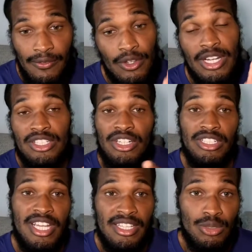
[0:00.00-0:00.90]
If you guys are going
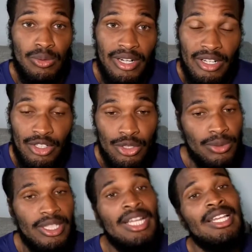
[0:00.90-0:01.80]
to take this workout and
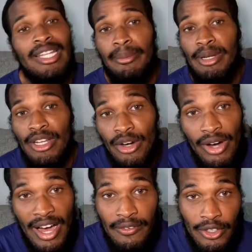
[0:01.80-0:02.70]
do it, let me
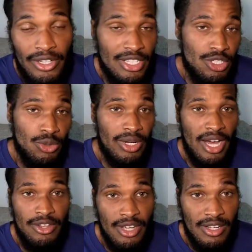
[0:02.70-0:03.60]
know after you guys do it
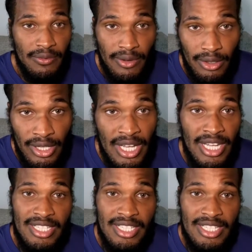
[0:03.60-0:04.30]
how you guys felt.